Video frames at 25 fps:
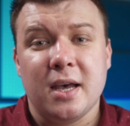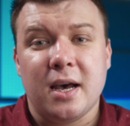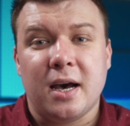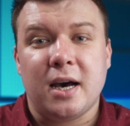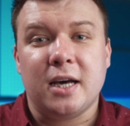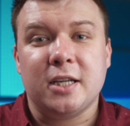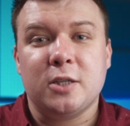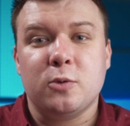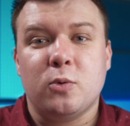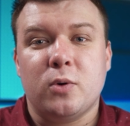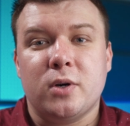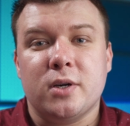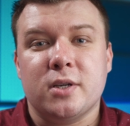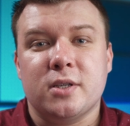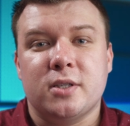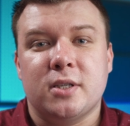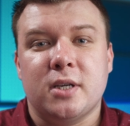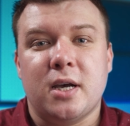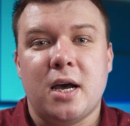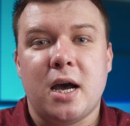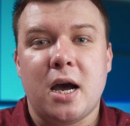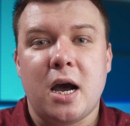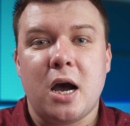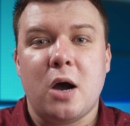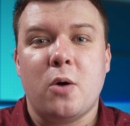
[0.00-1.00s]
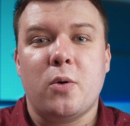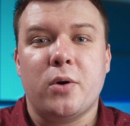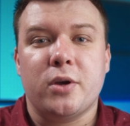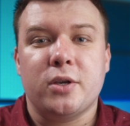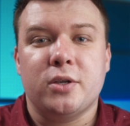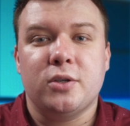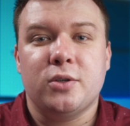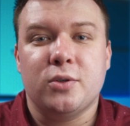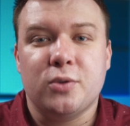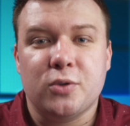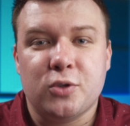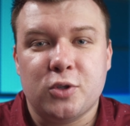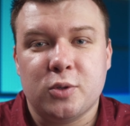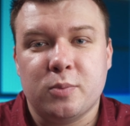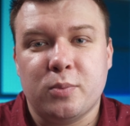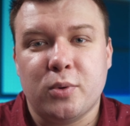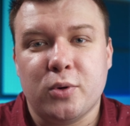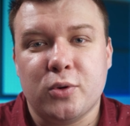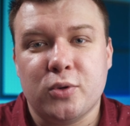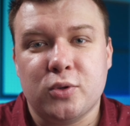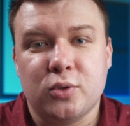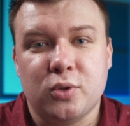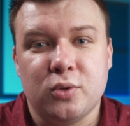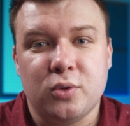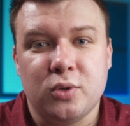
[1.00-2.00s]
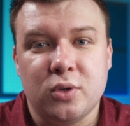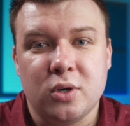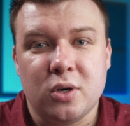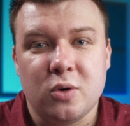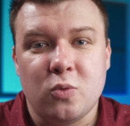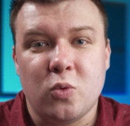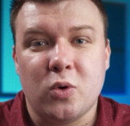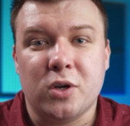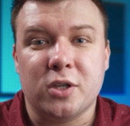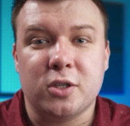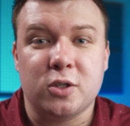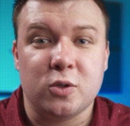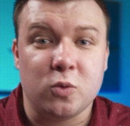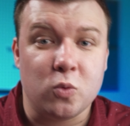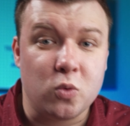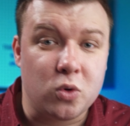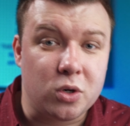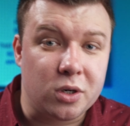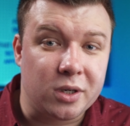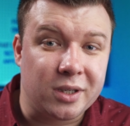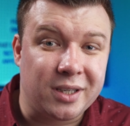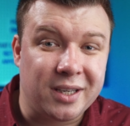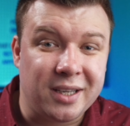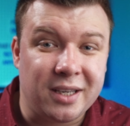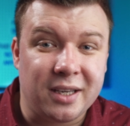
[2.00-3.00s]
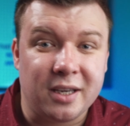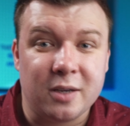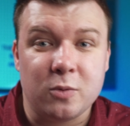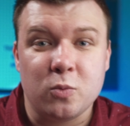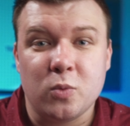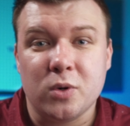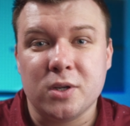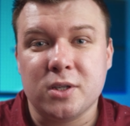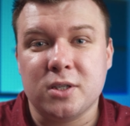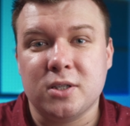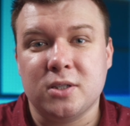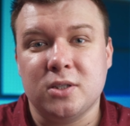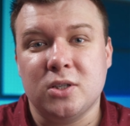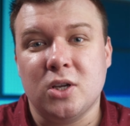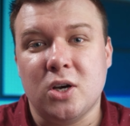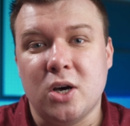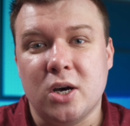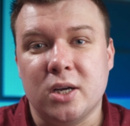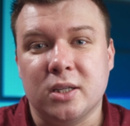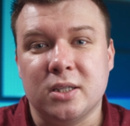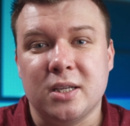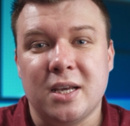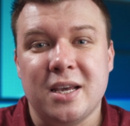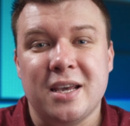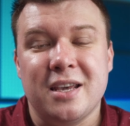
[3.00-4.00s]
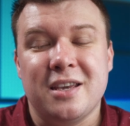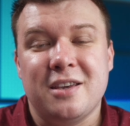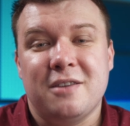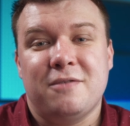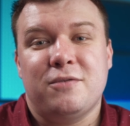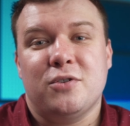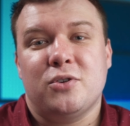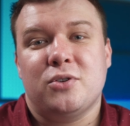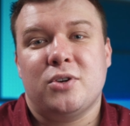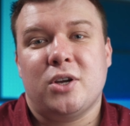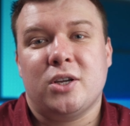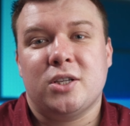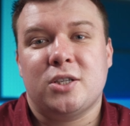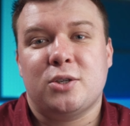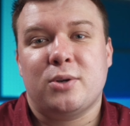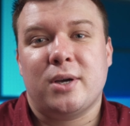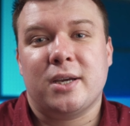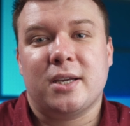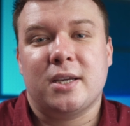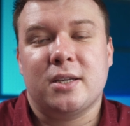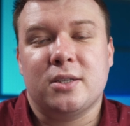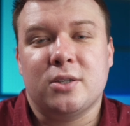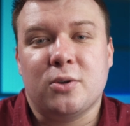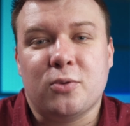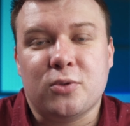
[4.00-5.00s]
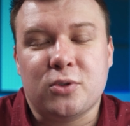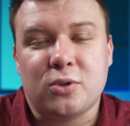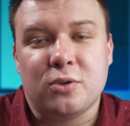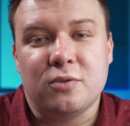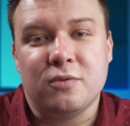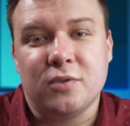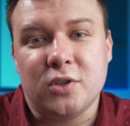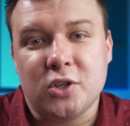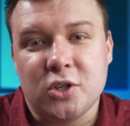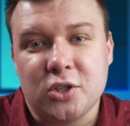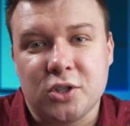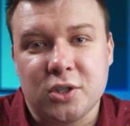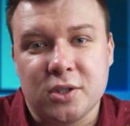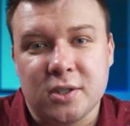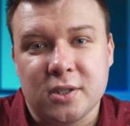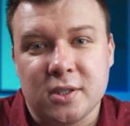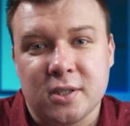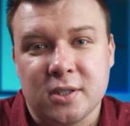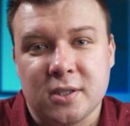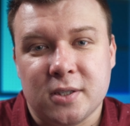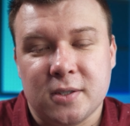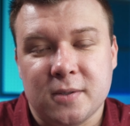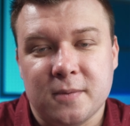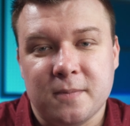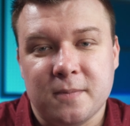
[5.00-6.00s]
Otherwise, how are you supposed to know what's working and what's not if you're not tracking those conversions?